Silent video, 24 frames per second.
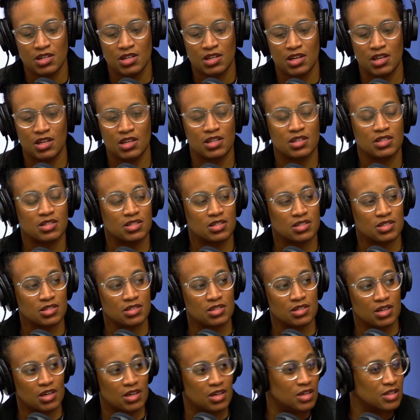And it's
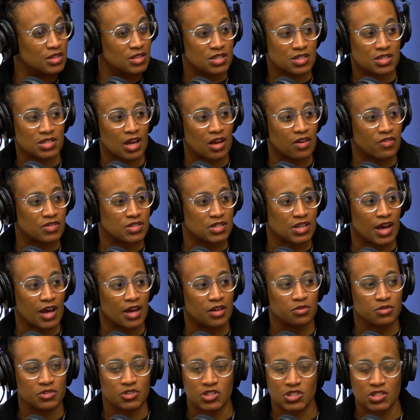in the South Side,
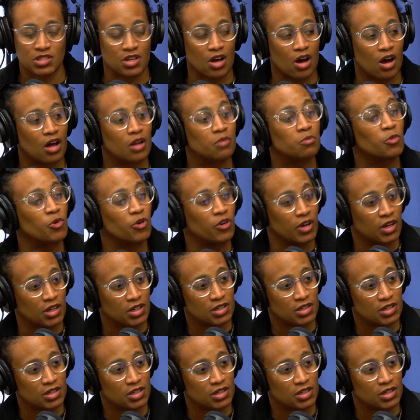which is on brand.